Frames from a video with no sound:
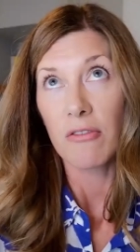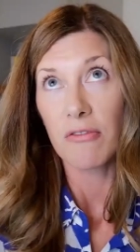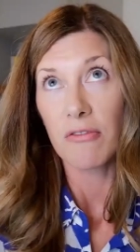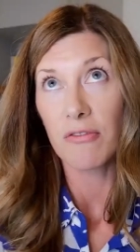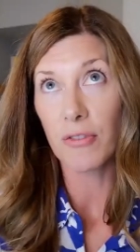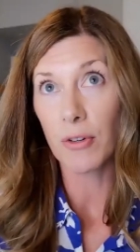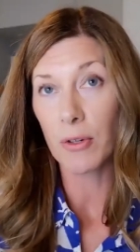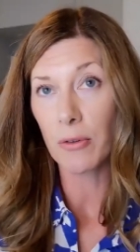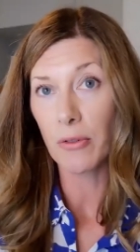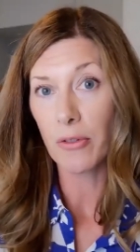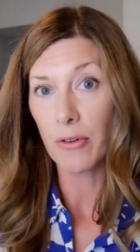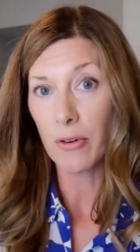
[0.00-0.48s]

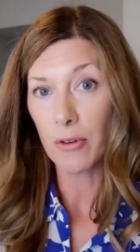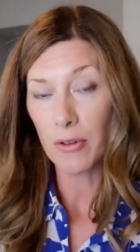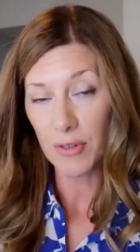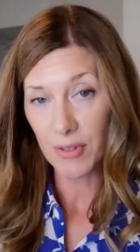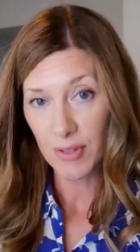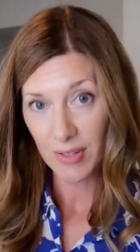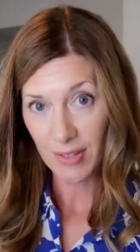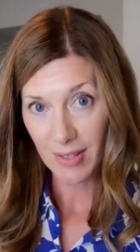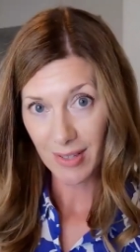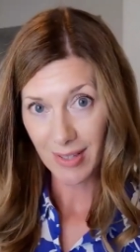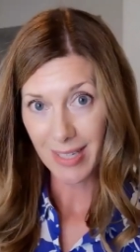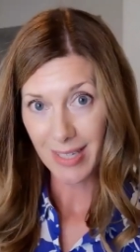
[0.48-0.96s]
further
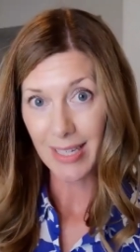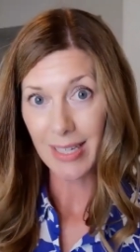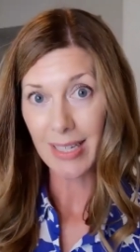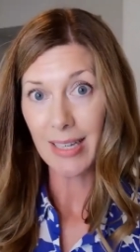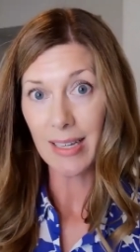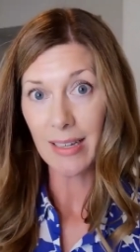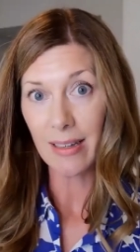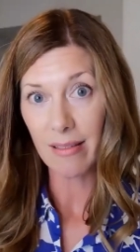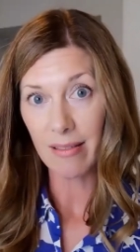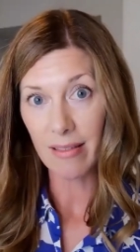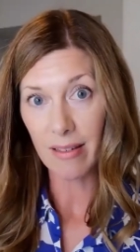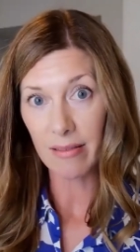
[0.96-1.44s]

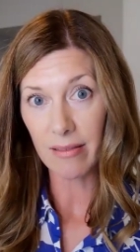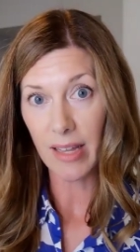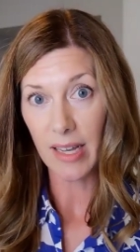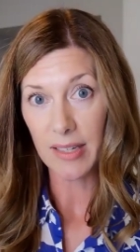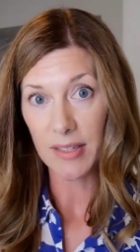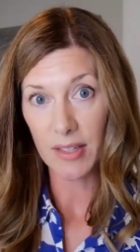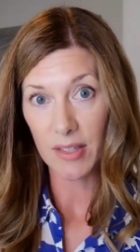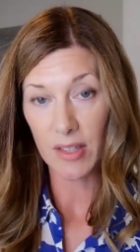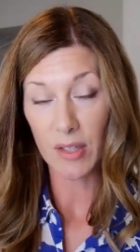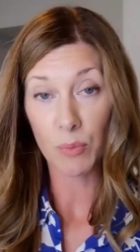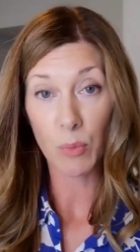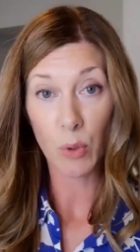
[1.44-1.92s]
see the
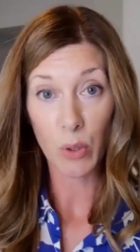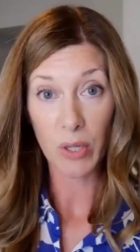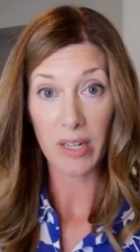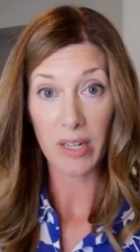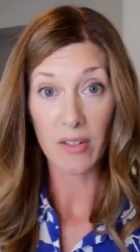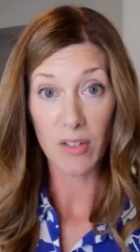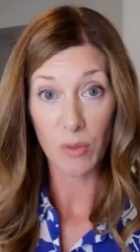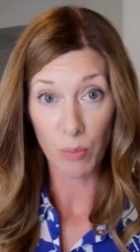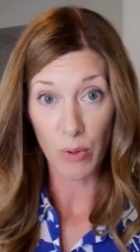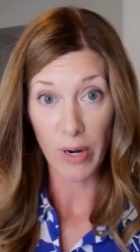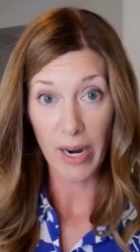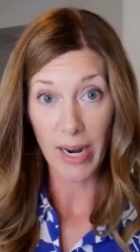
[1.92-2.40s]
lessons put
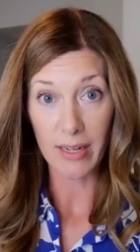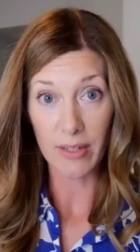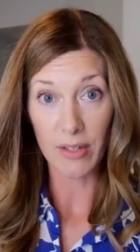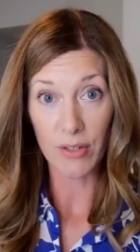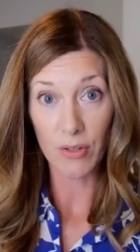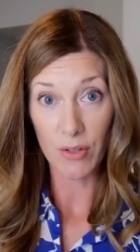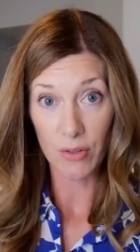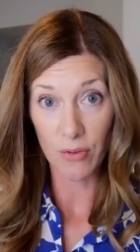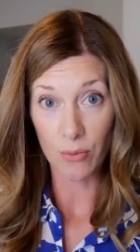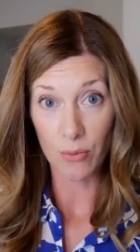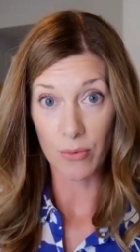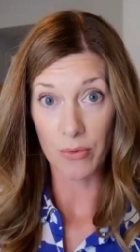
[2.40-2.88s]
into
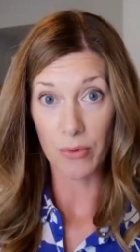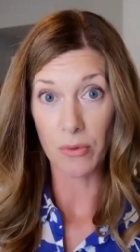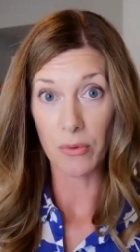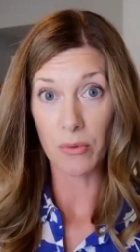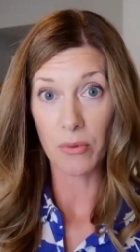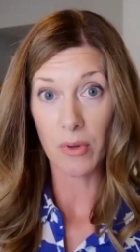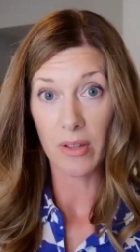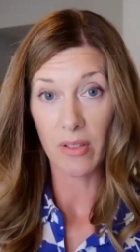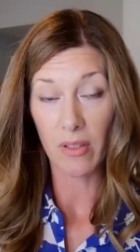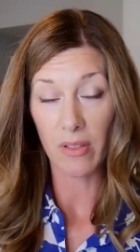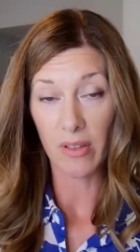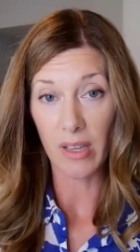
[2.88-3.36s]
practice
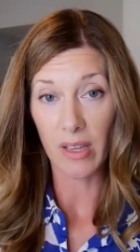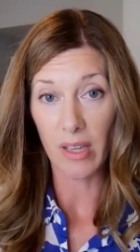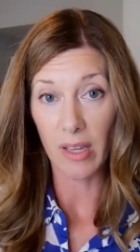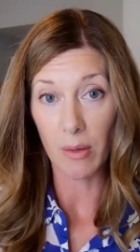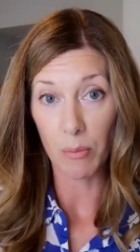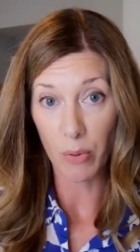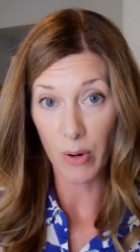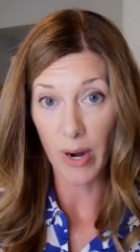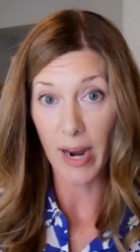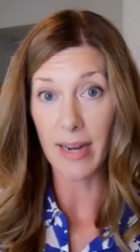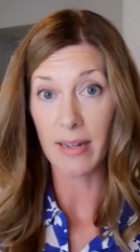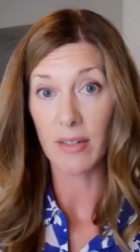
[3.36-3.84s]
through the
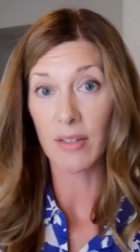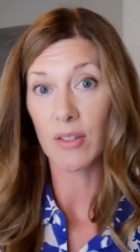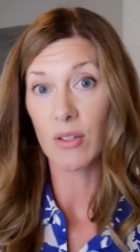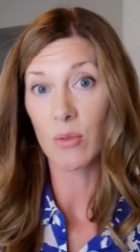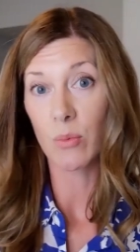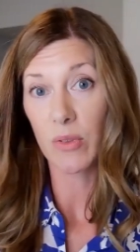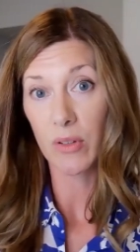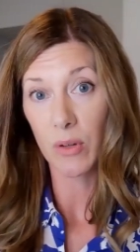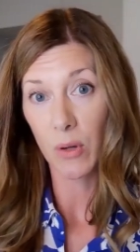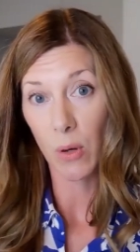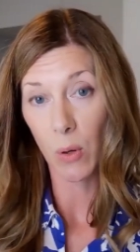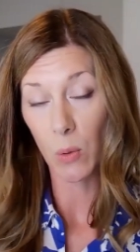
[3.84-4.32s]
practice
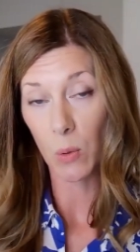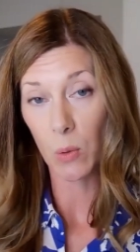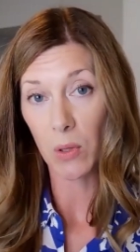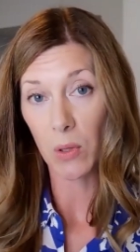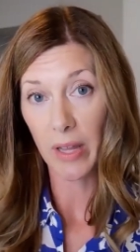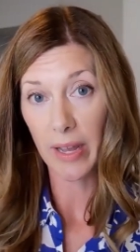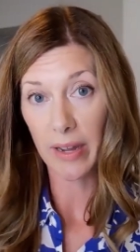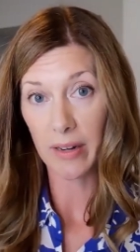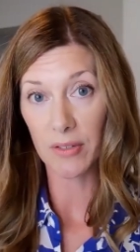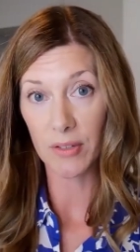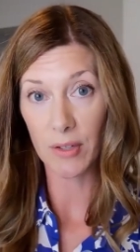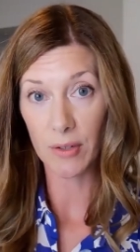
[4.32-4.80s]
with Cole
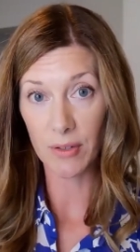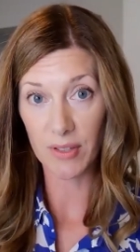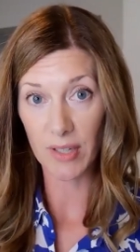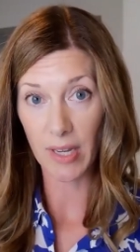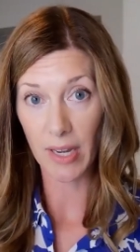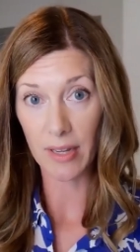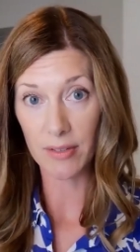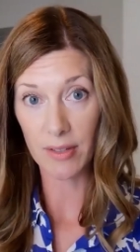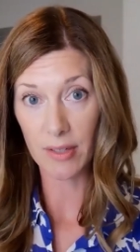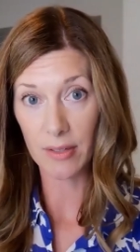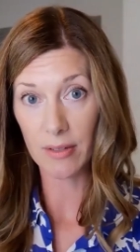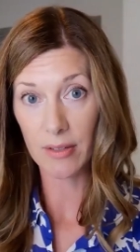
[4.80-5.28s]

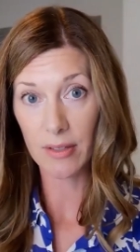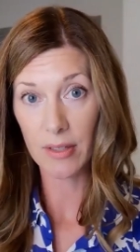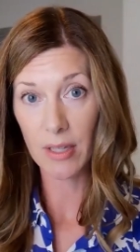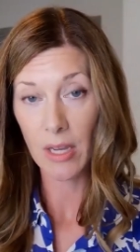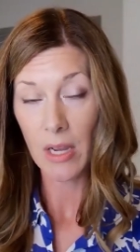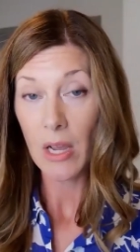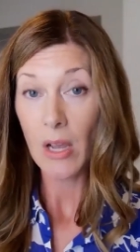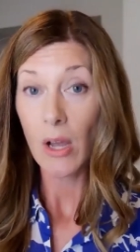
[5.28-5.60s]
exercises